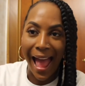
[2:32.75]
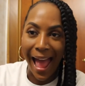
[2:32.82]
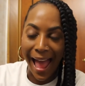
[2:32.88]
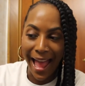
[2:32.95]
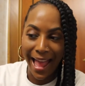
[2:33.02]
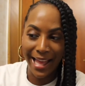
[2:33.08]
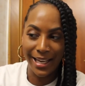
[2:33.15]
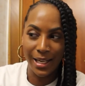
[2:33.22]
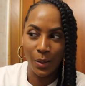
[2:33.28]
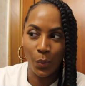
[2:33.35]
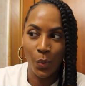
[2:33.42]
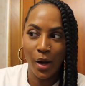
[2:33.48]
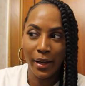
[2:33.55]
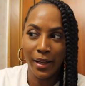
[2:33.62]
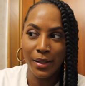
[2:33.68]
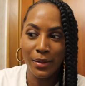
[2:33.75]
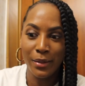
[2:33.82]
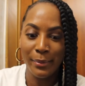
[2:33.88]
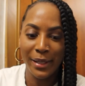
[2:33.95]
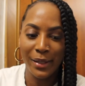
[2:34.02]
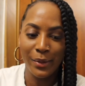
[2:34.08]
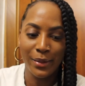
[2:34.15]
and walking
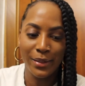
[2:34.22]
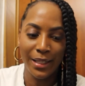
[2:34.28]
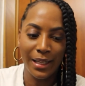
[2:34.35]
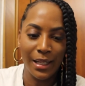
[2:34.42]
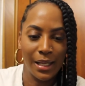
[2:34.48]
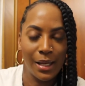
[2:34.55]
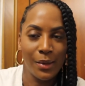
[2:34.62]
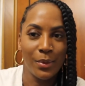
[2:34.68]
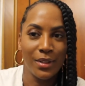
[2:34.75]
to my hotel I